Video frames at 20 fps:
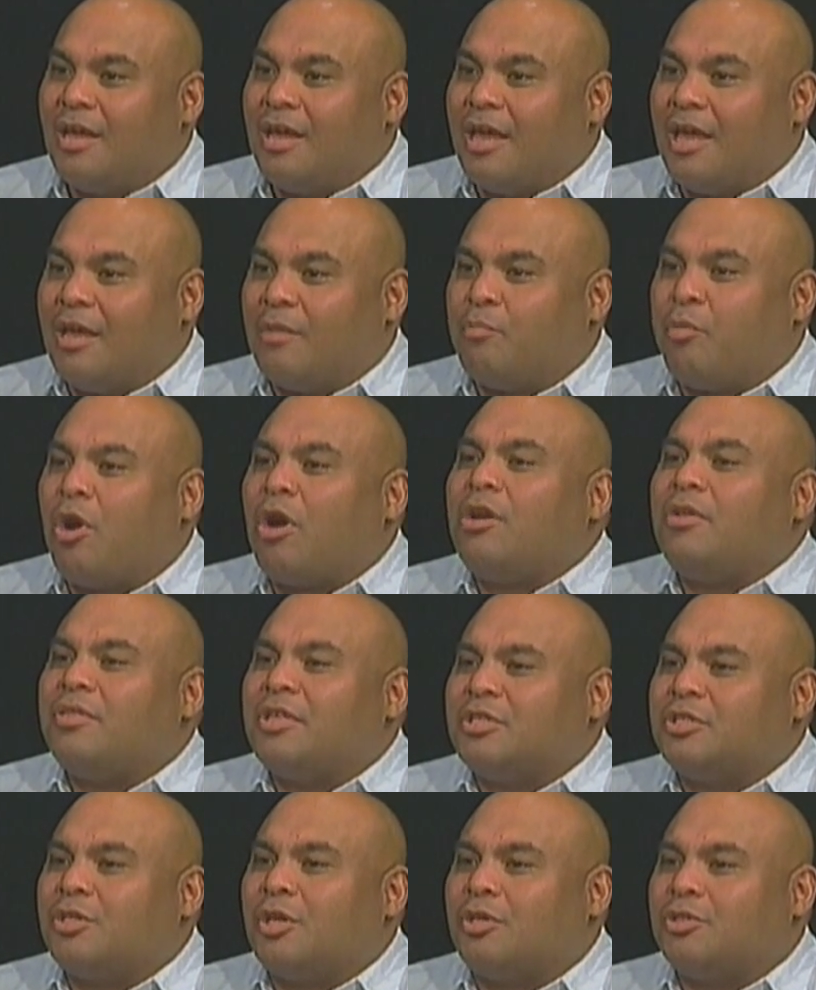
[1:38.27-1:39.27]
And part of
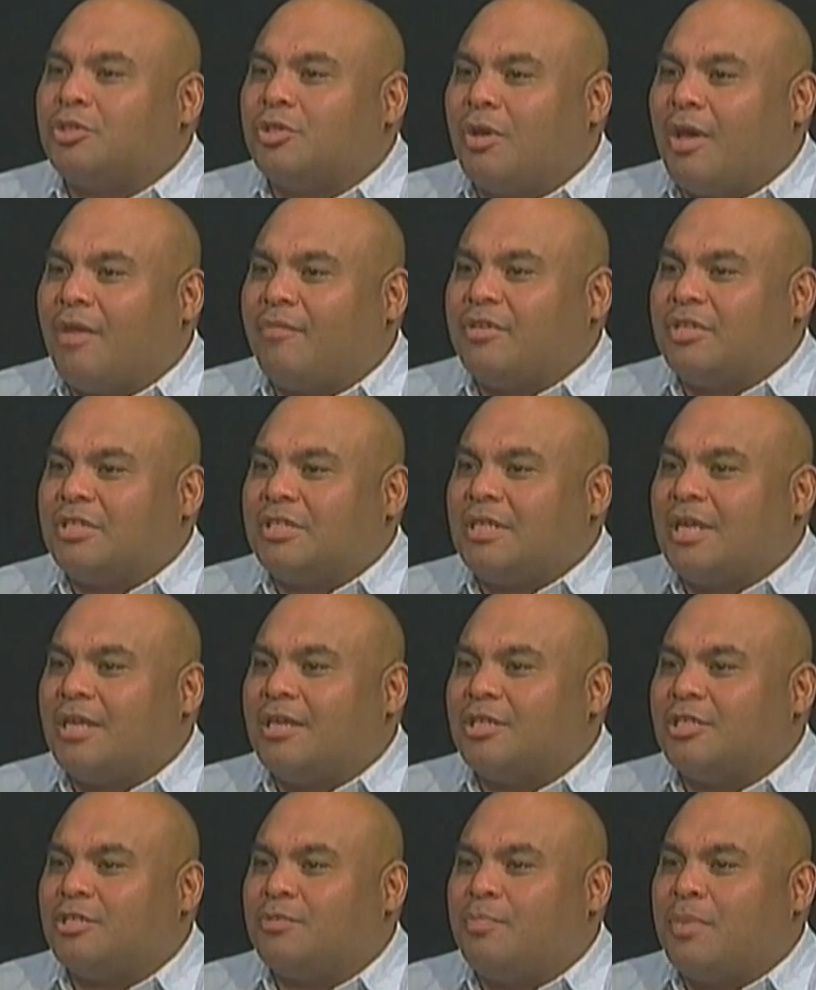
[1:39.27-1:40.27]
this also, I have to say,
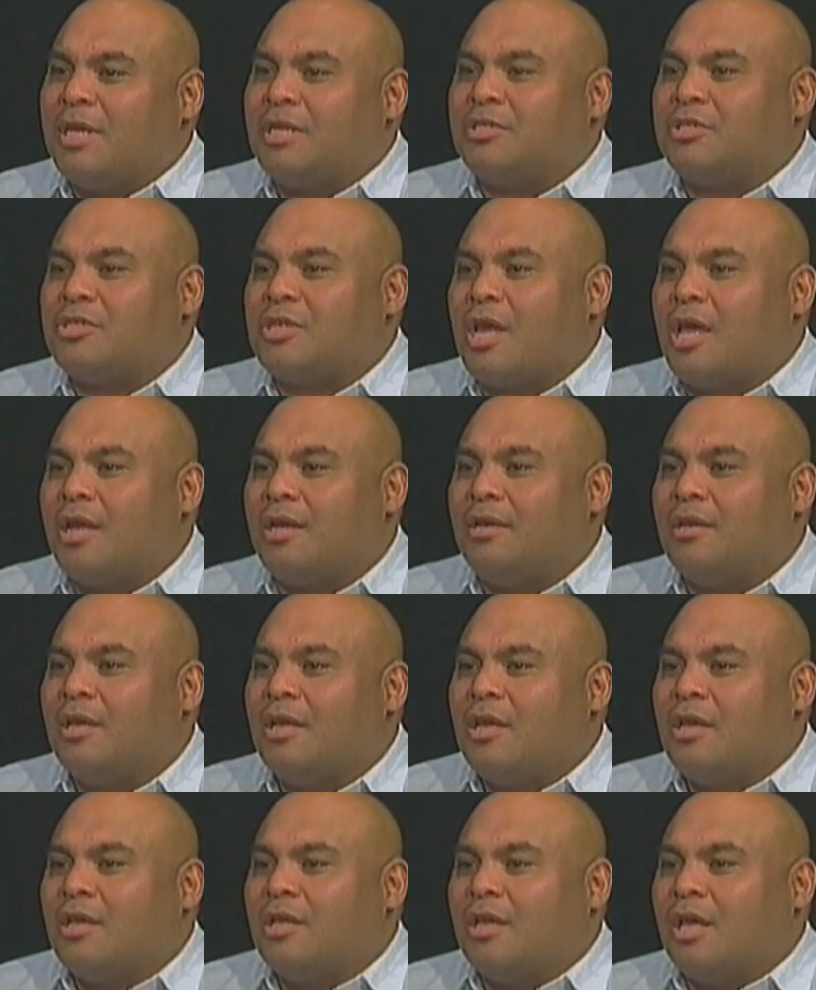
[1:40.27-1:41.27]
is based on
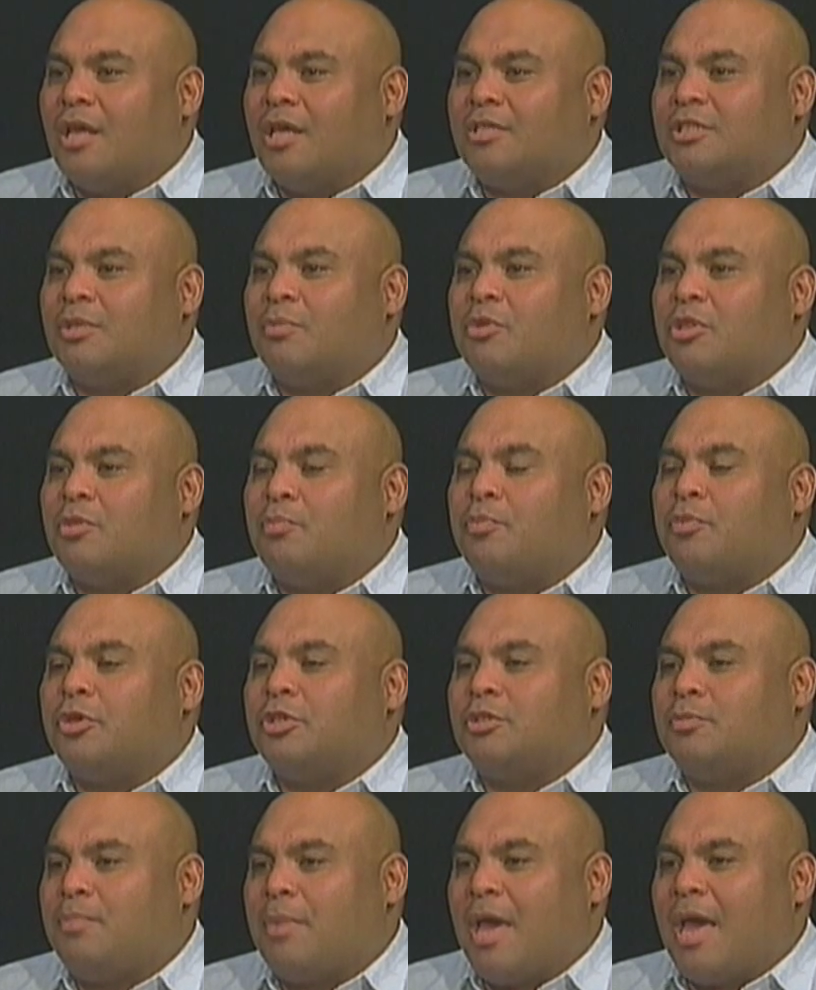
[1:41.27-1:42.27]
some of the
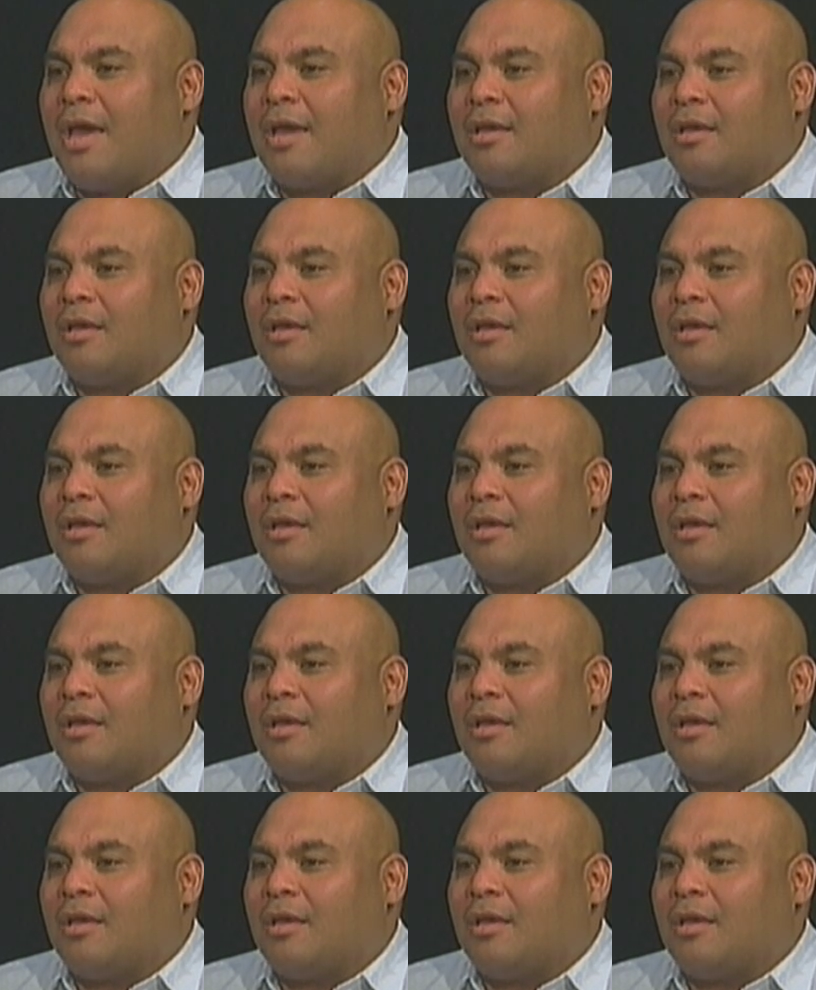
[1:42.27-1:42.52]
pushback,